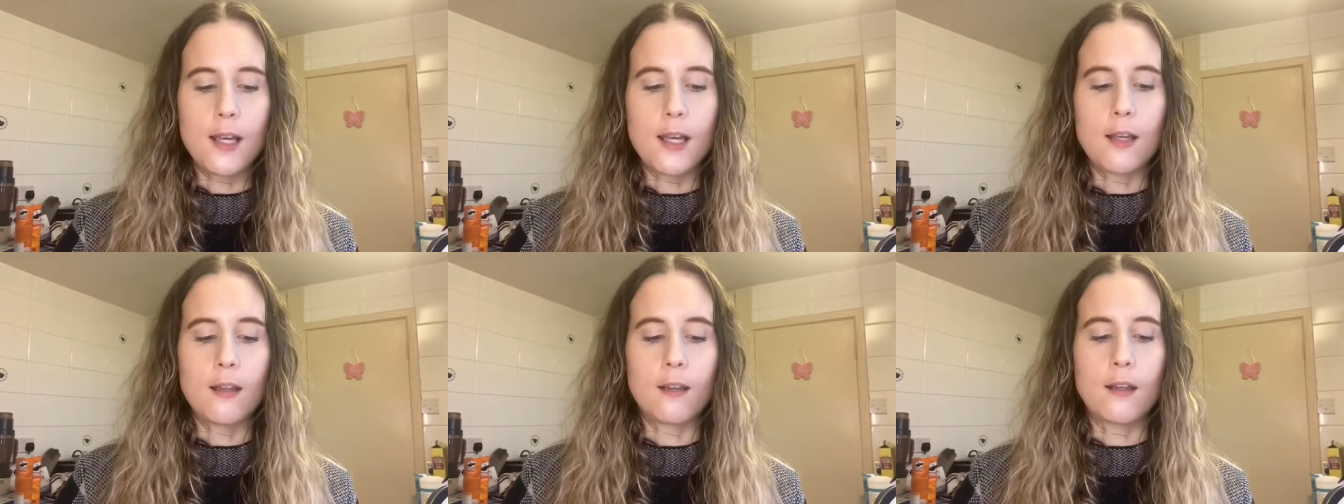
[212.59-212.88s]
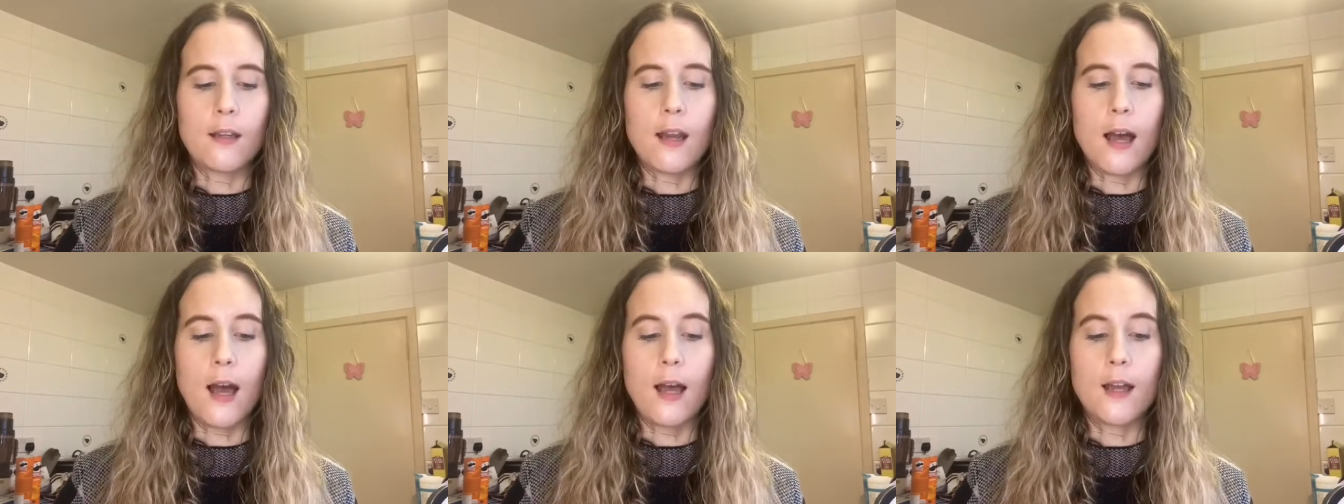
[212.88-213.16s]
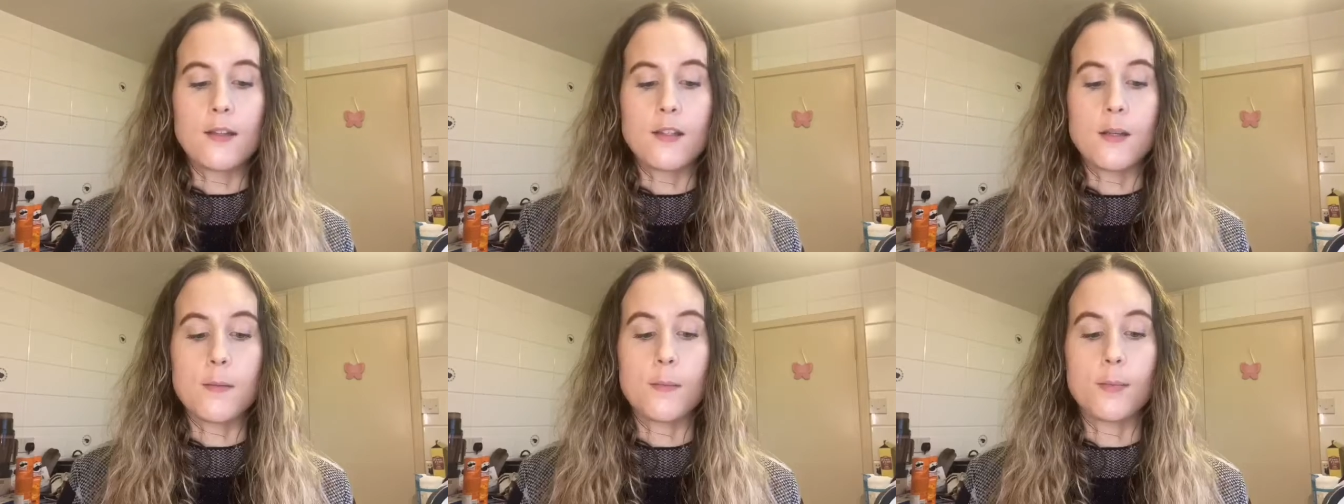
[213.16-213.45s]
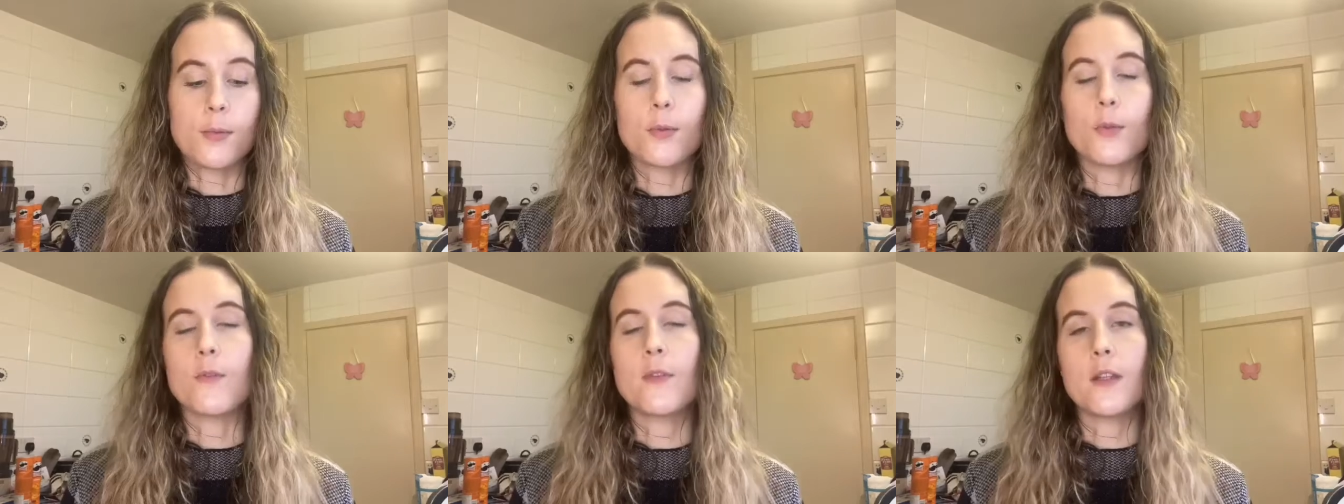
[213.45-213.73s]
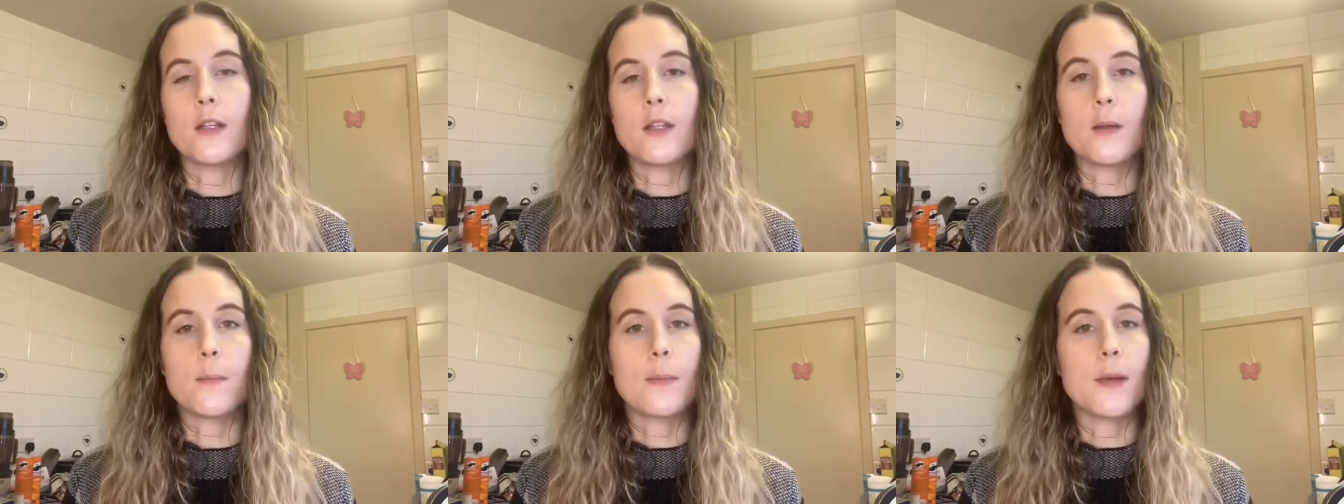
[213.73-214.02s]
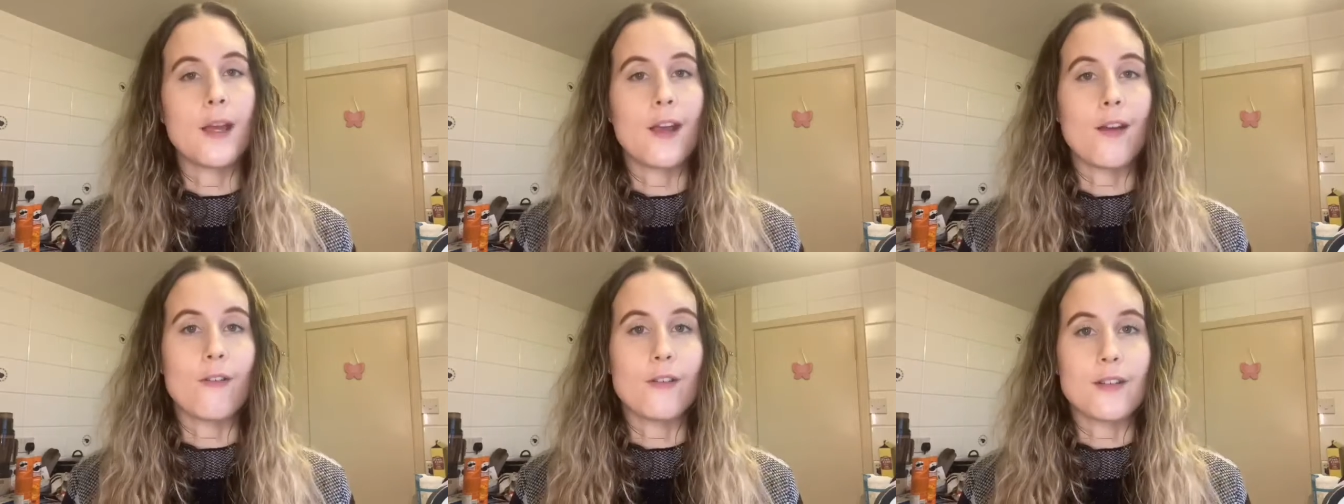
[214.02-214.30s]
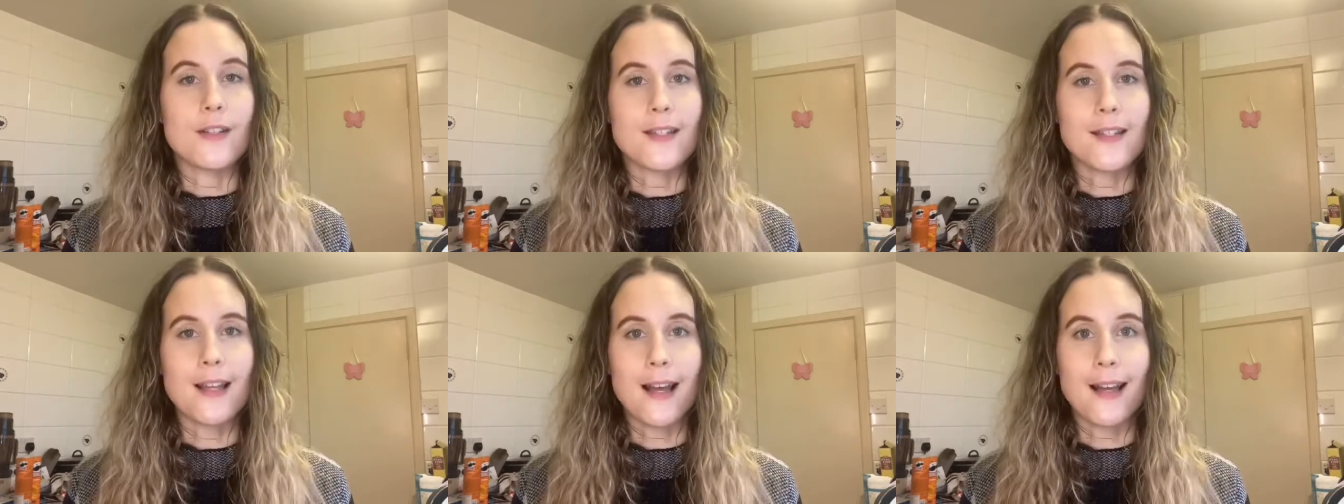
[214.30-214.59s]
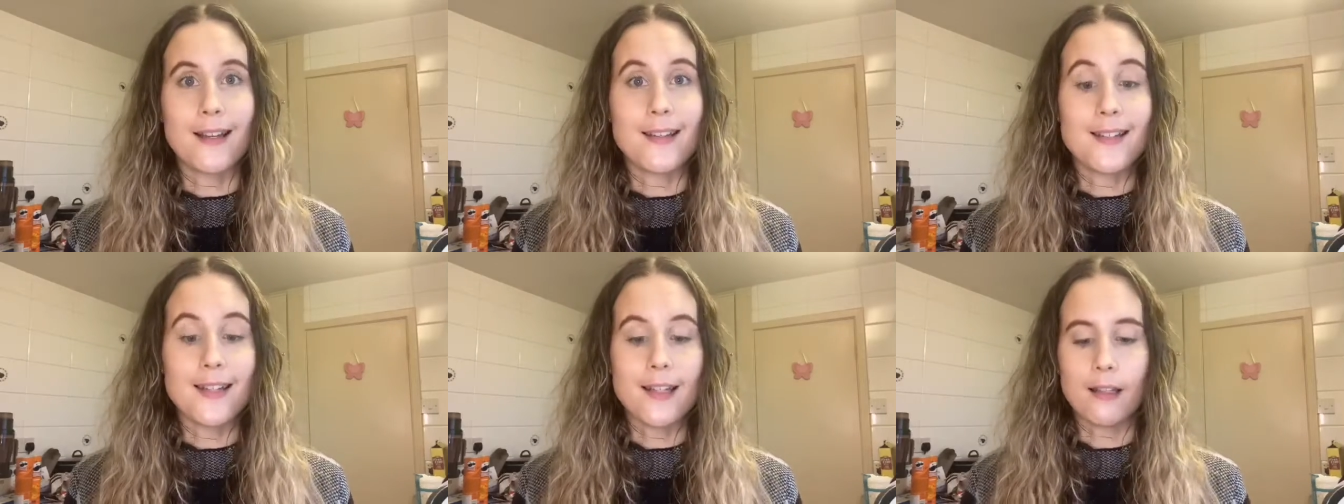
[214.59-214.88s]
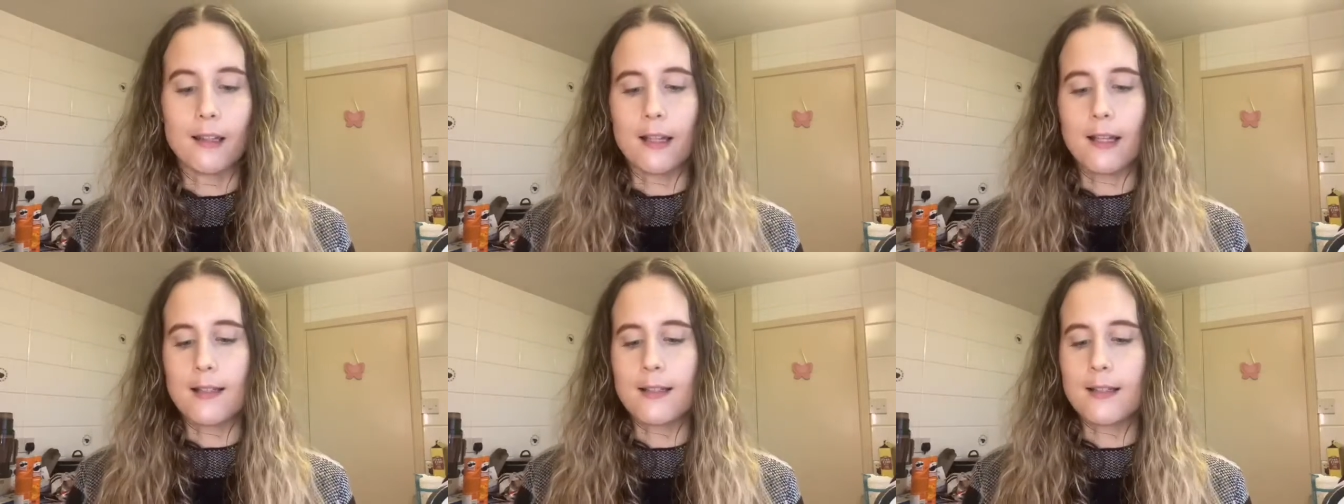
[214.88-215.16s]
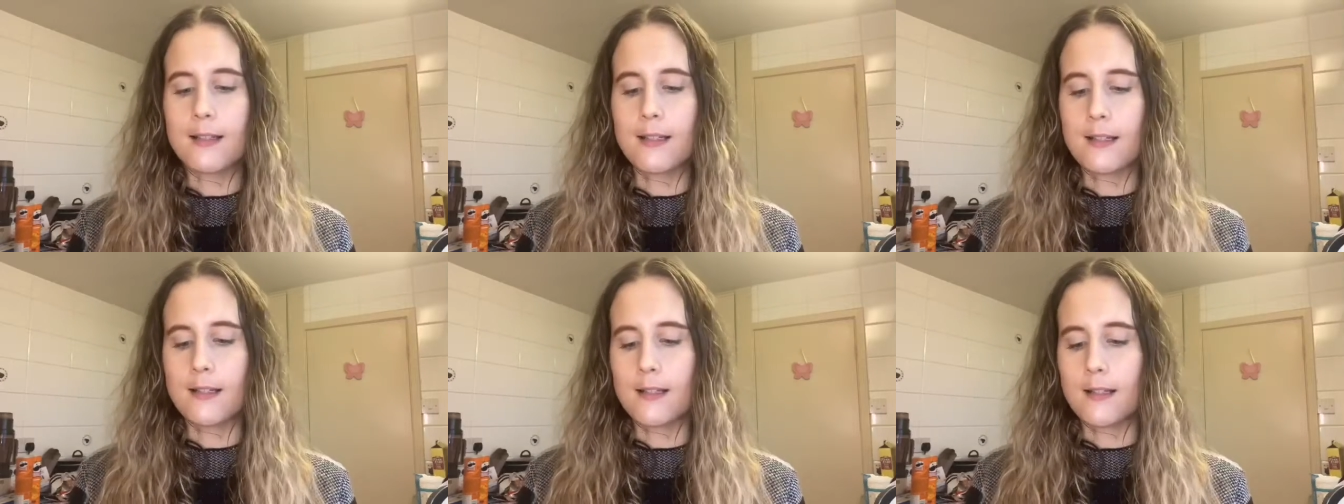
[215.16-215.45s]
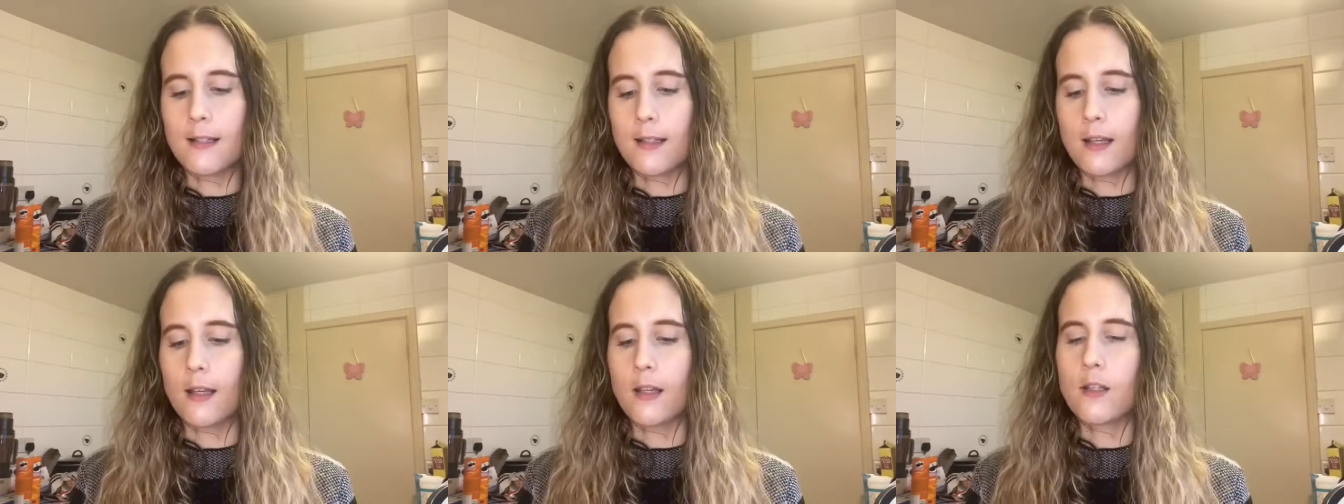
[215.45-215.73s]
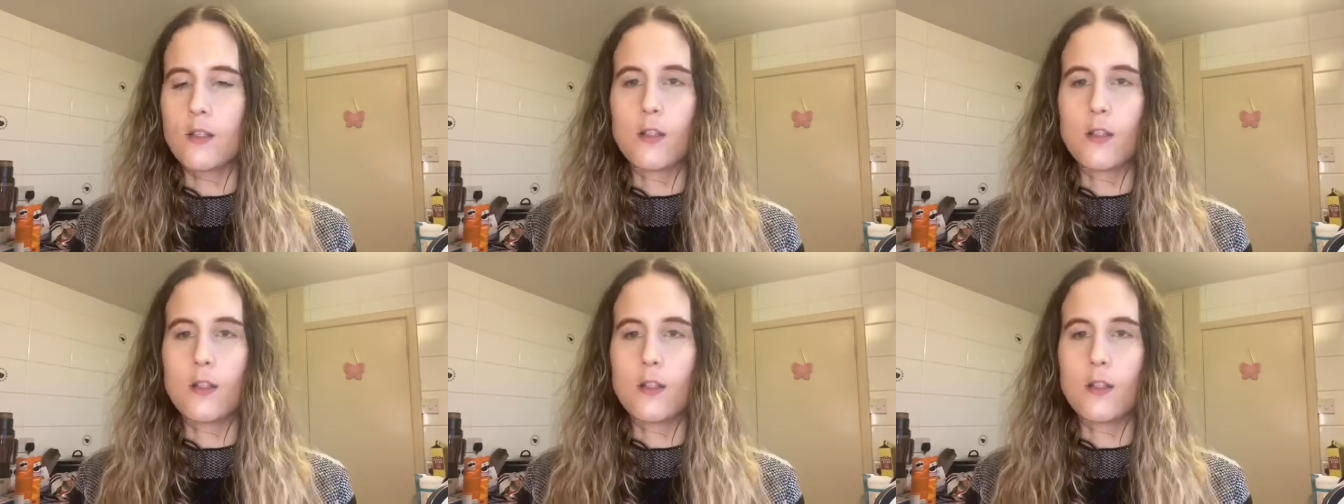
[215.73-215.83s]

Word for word: healing, and improving the appearance and elasticity.